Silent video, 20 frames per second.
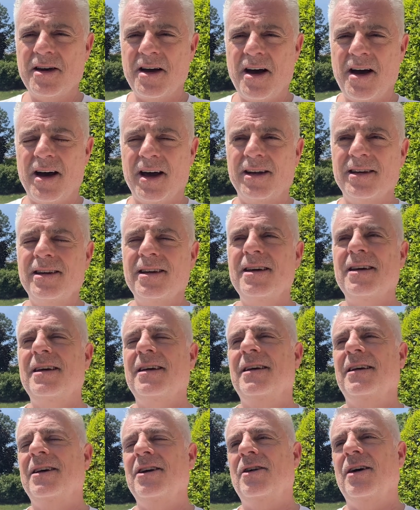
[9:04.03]
God.
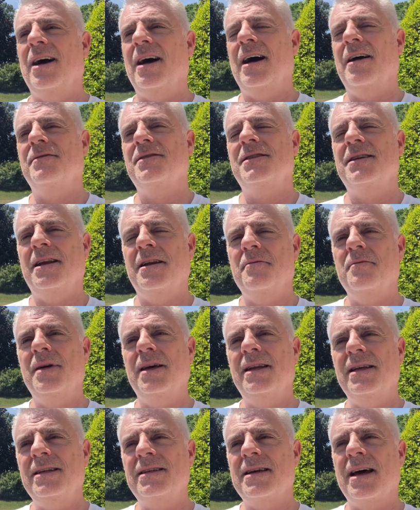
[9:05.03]
You know, I've said it
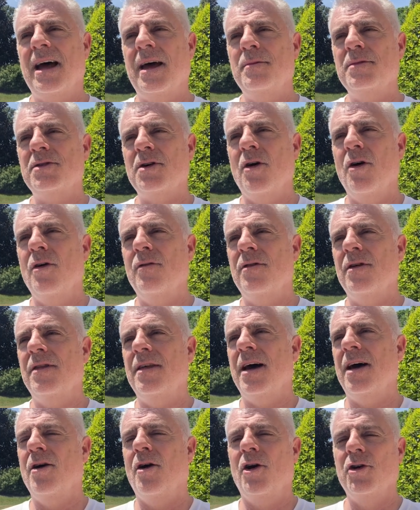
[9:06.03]
many times over
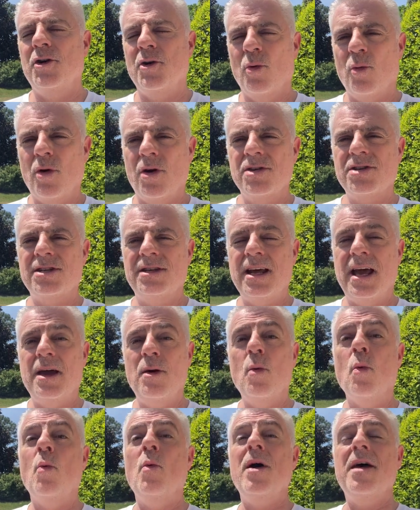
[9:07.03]
that on your worst
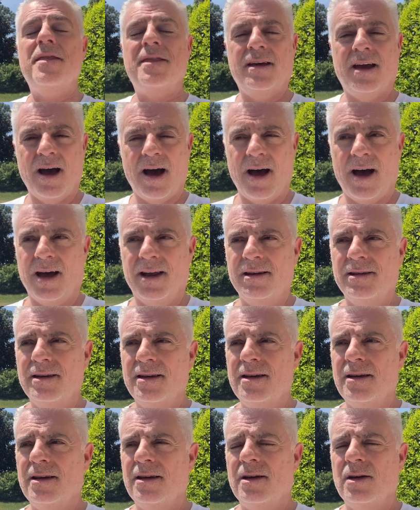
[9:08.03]
day with God
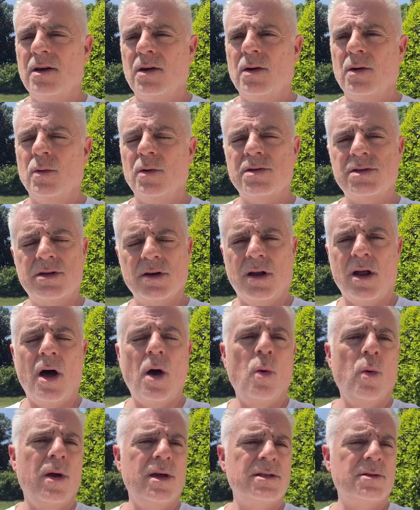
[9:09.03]
will still
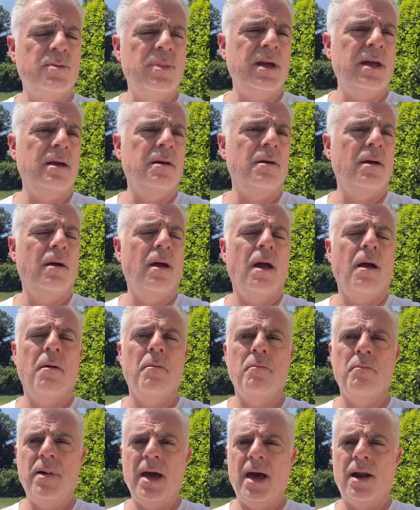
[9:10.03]
always be
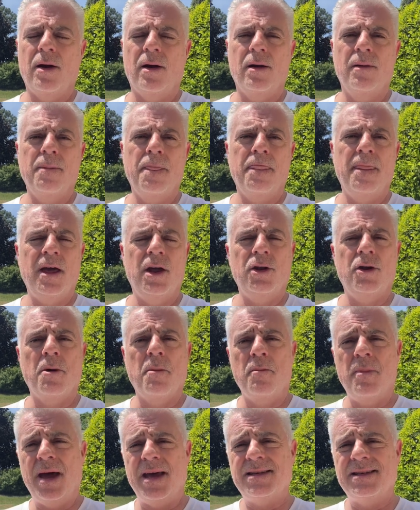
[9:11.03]
better than
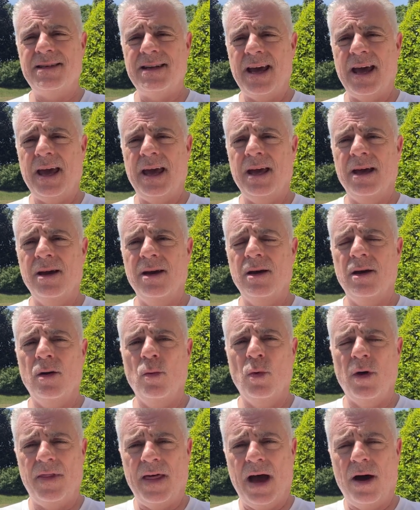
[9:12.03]
your best day
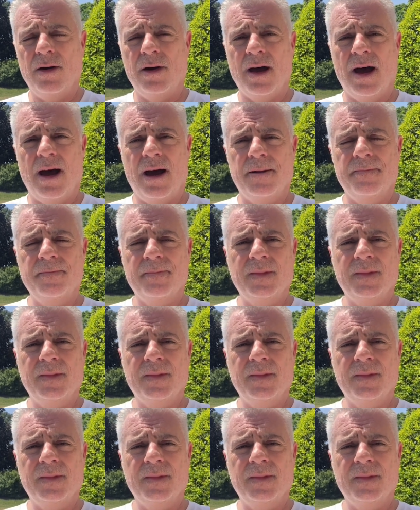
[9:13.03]
without God.